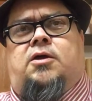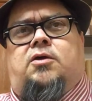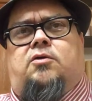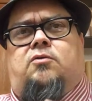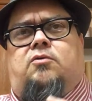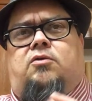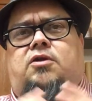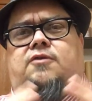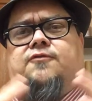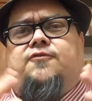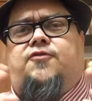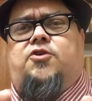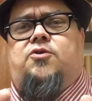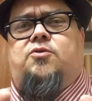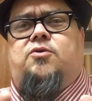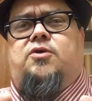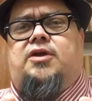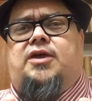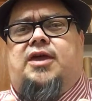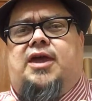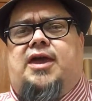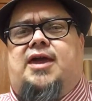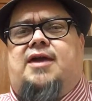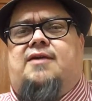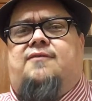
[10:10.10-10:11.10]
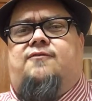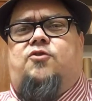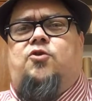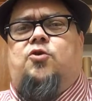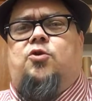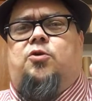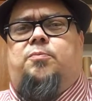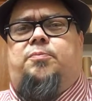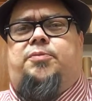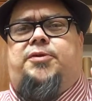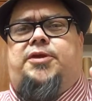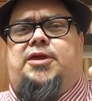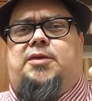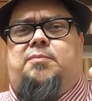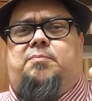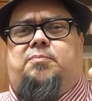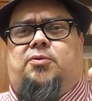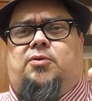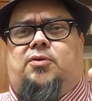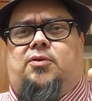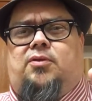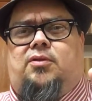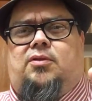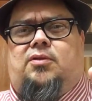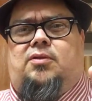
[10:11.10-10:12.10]
What if you gave your
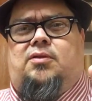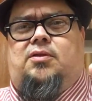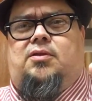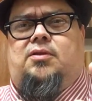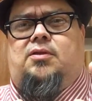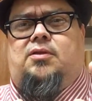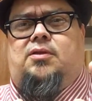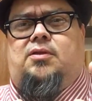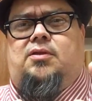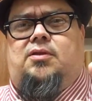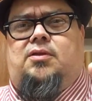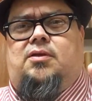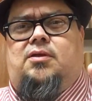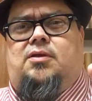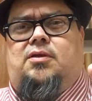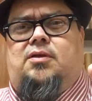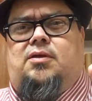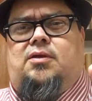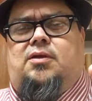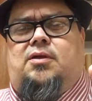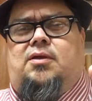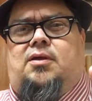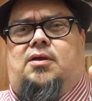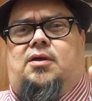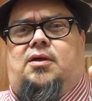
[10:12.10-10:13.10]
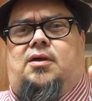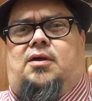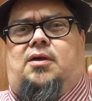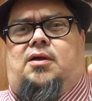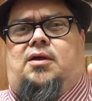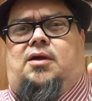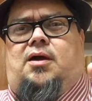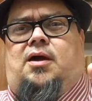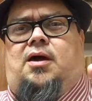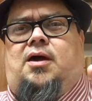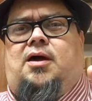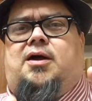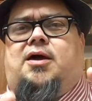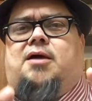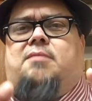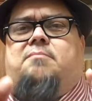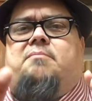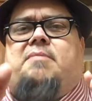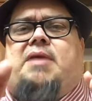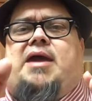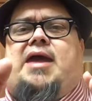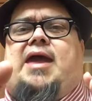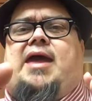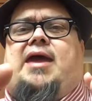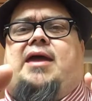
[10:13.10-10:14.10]
people a
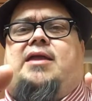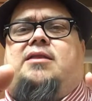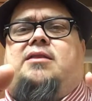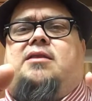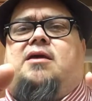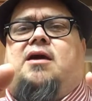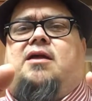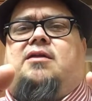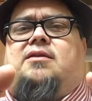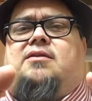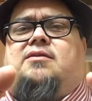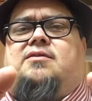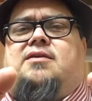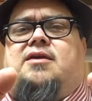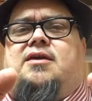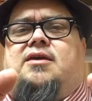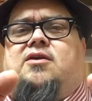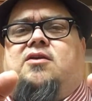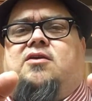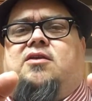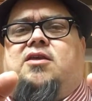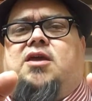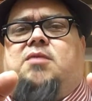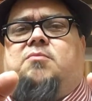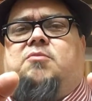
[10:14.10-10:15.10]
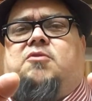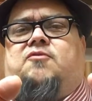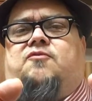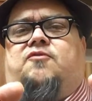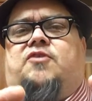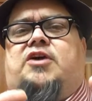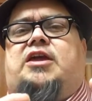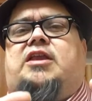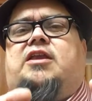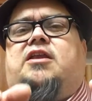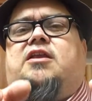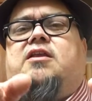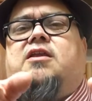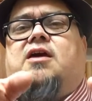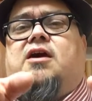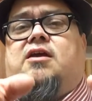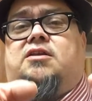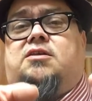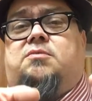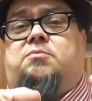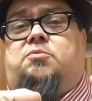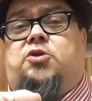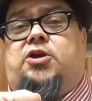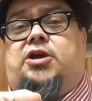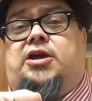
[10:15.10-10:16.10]
command not to take your name in vain and not
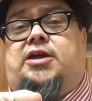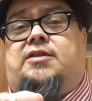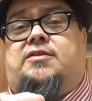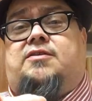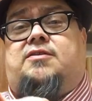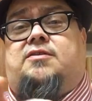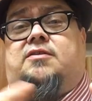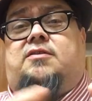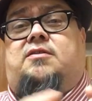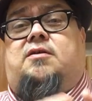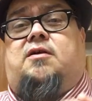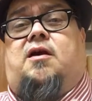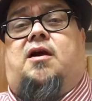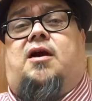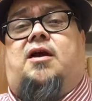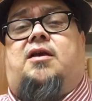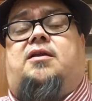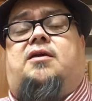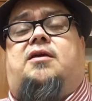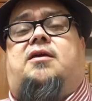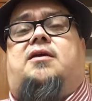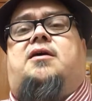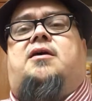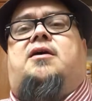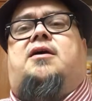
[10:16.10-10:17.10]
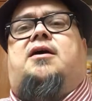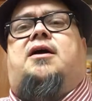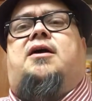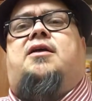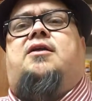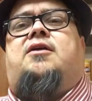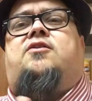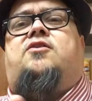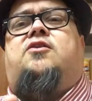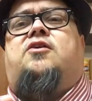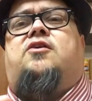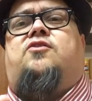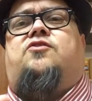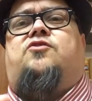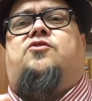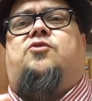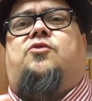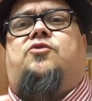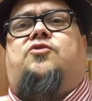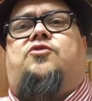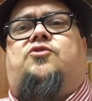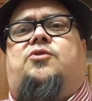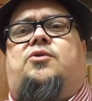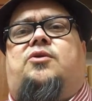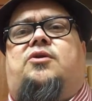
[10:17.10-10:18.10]
to bring it to naught? And they took it so
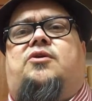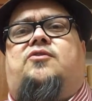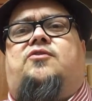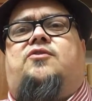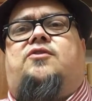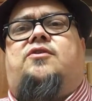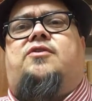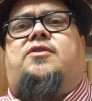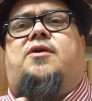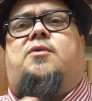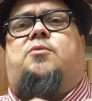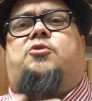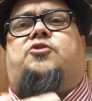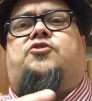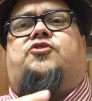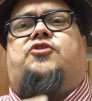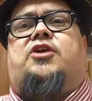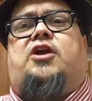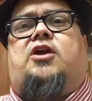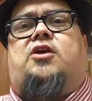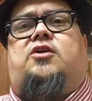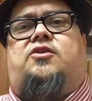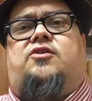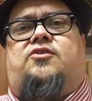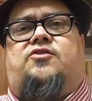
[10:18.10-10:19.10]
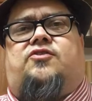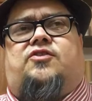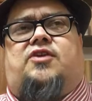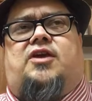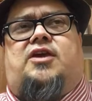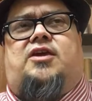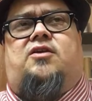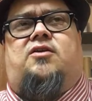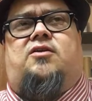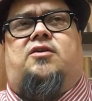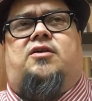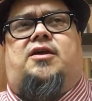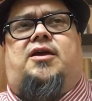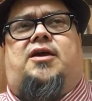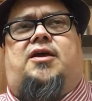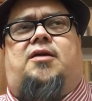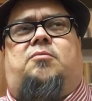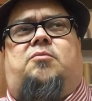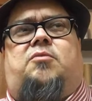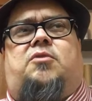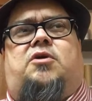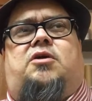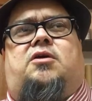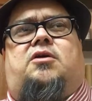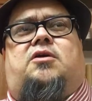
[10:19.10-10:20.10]
seriously they were scared to say your
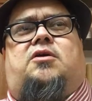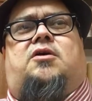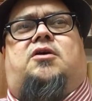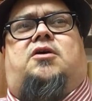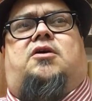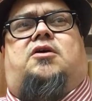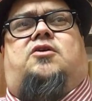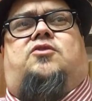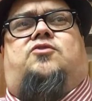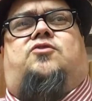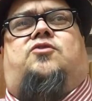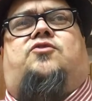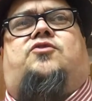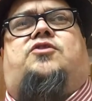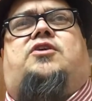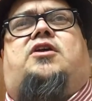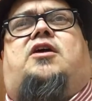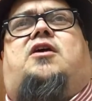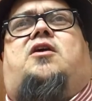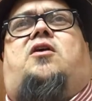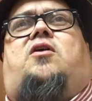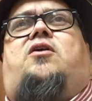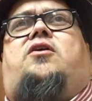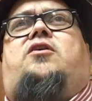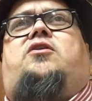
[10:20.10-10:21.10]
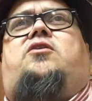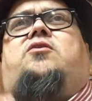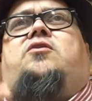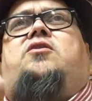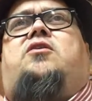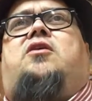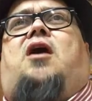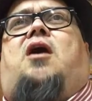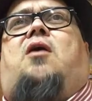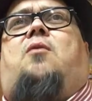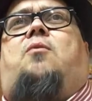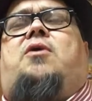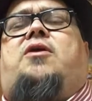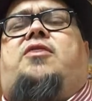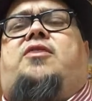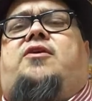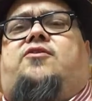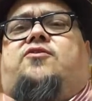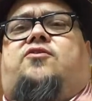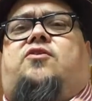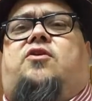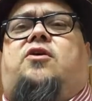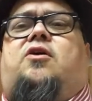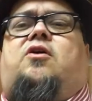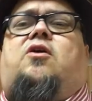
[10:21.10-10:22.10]
name. So instead of calling you Yahweh, they
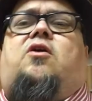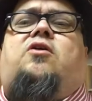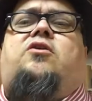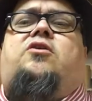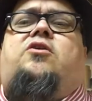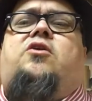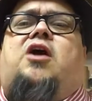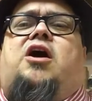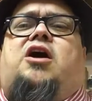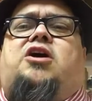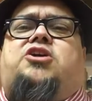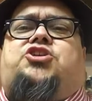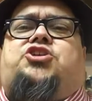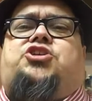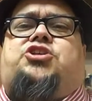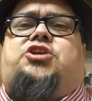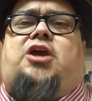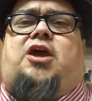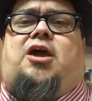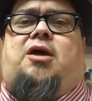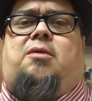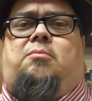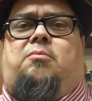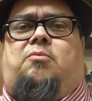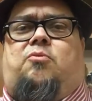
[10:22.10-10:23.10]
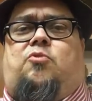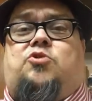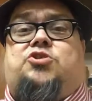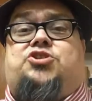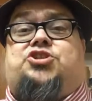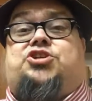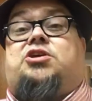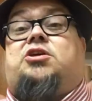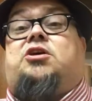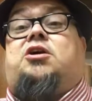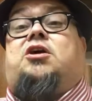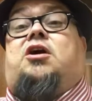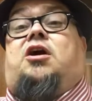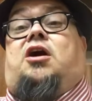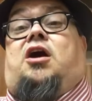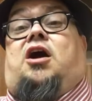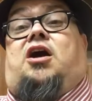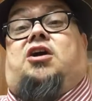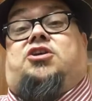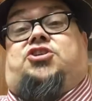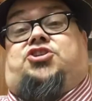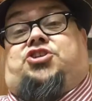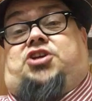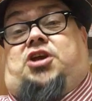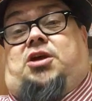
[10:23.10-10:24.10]
started calling you Hashem, which
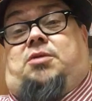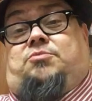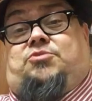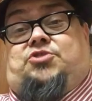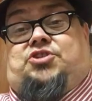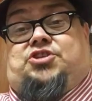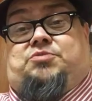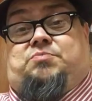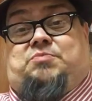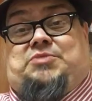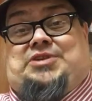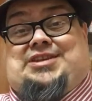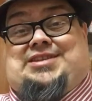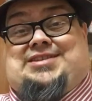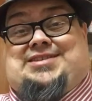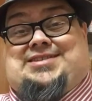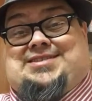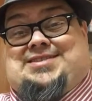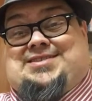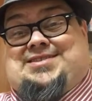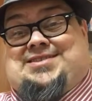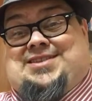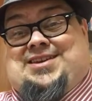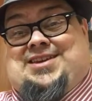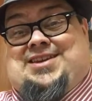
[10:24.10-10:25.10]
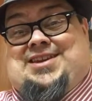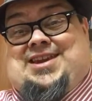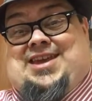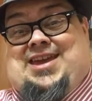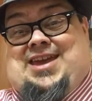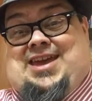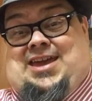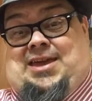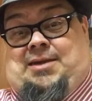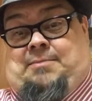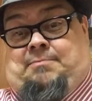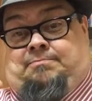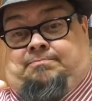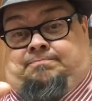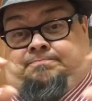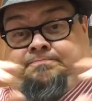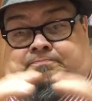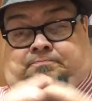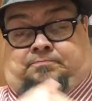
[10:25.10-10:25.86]
Hashem just means the name.